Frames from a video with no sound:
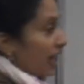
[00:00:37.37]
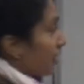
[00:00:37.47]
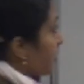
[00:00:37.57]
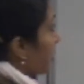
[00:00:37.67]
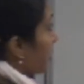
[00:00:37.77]

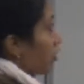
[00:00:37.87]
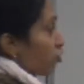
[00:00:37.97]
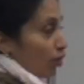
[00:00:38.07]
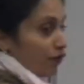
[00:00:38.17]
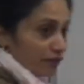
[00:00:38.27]
a condition
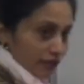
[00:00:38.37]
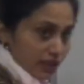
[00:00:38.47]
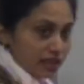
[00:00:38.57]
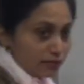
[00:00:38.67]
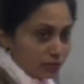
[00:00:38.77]
of
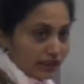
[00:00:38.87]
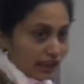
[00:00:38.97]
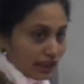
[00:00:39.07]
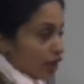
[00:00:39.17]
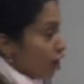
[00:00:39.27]
reversibility.
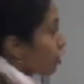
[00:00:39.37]
So